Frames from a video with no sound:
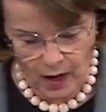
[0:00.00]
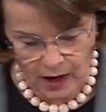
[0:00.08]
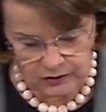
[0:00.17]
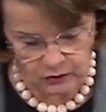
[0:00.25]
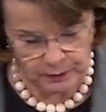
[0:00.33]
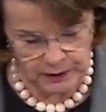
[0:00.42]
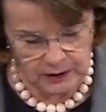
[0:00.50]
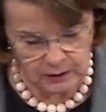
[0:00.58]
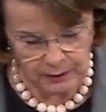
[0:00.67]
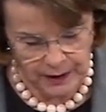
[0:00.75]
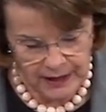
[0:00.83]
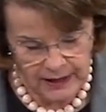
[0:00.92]
airspace by
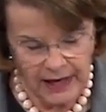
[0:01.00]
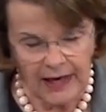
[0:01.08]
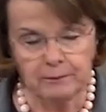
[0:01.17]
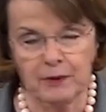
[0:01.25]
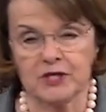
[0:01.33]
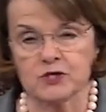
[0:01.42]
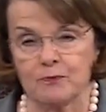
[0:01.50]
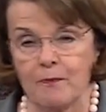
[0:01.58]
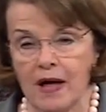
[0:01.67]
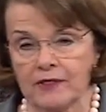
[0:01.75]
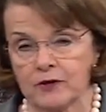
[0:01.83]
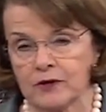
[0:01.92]
requiring safety
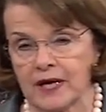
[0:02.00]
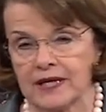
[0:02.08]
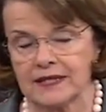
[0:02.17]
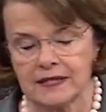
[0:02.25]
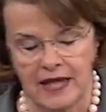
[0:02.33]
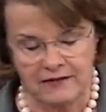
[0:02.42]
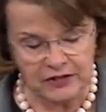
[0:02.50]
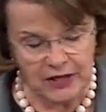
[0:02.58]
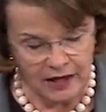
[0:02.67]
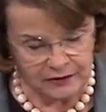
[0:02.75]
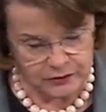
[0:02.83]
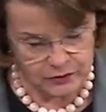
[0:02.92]
features for
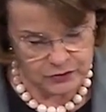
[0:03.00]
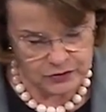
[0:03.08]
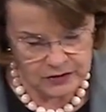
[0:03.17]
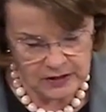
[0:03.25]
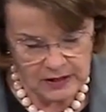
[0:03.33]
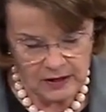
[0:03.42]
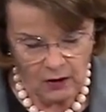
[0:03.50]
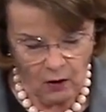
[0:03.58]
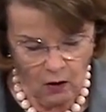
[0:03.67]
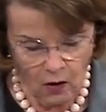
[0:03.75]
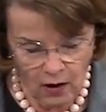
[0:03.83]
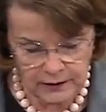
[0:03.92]
consumer drones
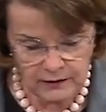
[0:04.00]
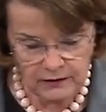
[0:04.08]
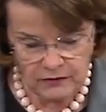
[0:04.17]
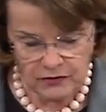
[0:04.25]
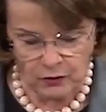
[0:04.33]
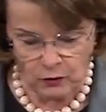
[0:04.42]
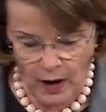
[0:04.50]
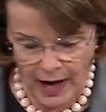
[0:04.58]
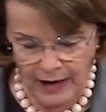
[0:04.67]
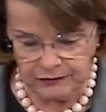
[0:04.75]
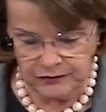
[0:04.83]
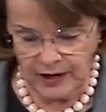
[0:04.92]
and strengthening yet
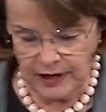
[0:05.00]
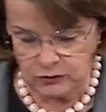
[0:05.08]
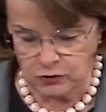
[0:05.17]
even more